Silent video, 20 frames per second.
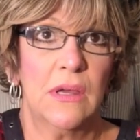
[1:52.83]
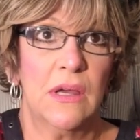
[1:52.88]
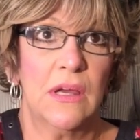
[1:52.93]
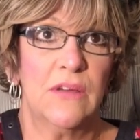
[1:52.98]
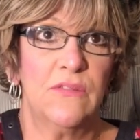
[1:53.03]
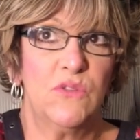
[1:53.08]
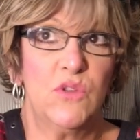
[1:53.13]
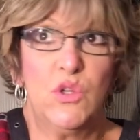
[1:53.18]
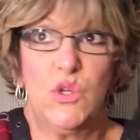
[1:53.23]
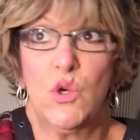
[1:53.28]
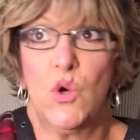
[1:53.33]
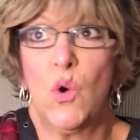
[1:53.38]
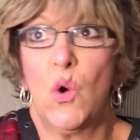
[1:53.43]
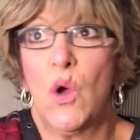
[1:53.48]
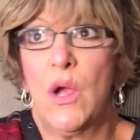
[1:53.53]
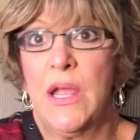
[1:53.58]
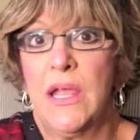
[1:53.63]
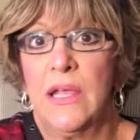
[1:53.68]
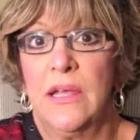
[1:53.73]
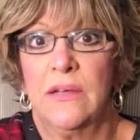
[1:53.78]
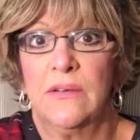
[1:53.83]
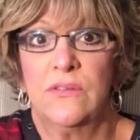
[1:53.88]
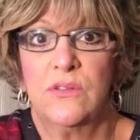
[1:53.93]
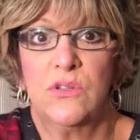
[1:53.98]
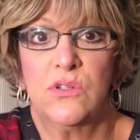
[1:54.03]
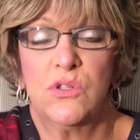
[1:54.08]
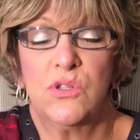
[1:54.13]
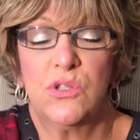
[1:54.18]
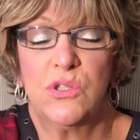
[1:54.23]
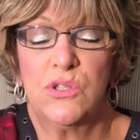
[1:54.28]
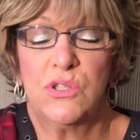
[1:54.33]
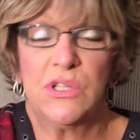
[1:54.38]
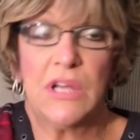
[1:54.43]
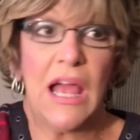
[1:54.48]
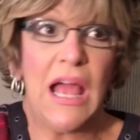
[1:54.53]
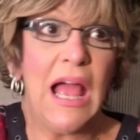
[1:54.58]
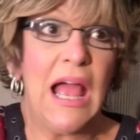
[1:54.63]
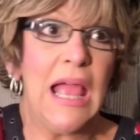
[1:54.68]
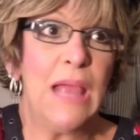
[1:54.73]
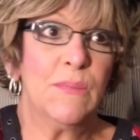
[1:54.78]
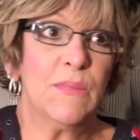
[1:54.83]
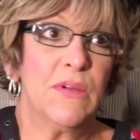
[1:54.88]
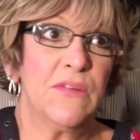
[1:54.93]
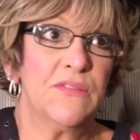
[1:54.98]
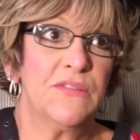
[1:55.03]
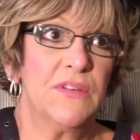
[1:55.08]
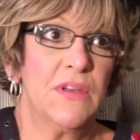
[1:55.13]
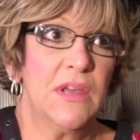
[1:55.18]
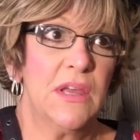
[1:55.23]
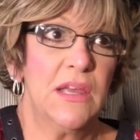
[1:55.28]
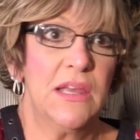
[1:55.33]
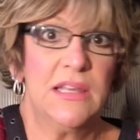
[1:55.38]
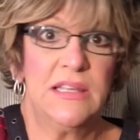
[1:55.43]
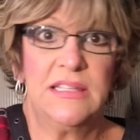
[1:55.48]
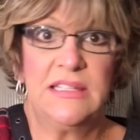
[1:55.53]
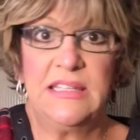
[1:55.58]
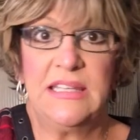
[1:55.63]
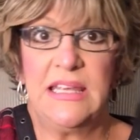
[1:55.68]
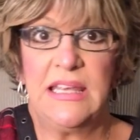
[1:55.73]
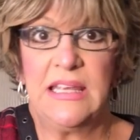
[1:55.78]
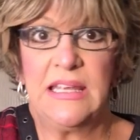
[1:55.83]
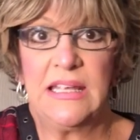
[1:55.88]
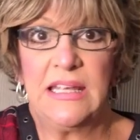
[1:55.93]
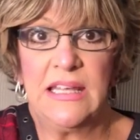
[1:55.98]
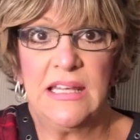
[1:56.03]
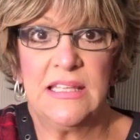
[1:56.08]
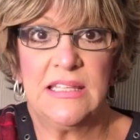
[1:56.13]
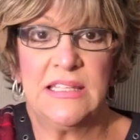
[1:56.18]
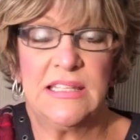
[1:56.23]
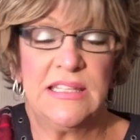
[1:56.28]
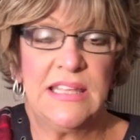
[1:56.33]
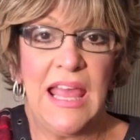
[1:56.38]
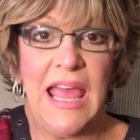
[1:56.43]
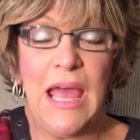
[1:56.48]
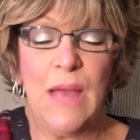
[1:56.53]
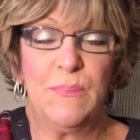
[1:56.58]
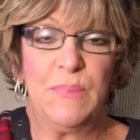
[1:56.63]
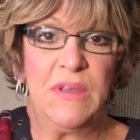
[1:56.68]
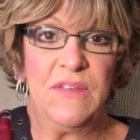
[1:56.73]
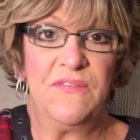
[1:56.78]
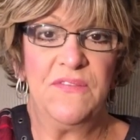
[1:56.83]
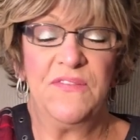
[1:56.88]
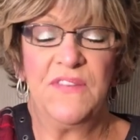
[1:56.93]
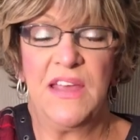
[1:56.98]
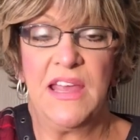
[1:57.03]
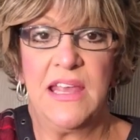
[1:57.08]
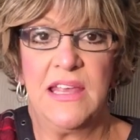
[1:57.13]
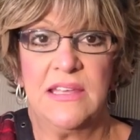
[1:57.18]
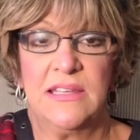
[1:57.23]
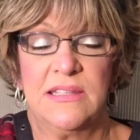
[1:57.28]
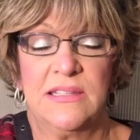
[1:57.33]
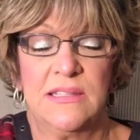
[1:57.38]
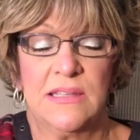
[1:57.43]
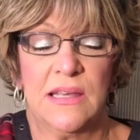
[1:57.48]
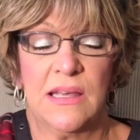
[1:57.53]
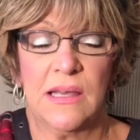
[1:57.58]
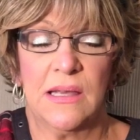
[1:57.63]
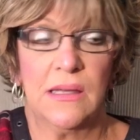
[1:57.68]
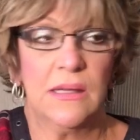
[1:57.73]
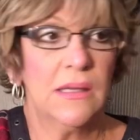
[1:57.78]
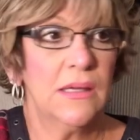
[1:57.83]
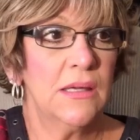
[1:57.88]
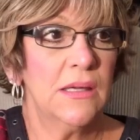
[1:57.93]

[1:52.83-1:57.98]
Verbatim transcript: of joy, a time of seeing kids' happy face, uh,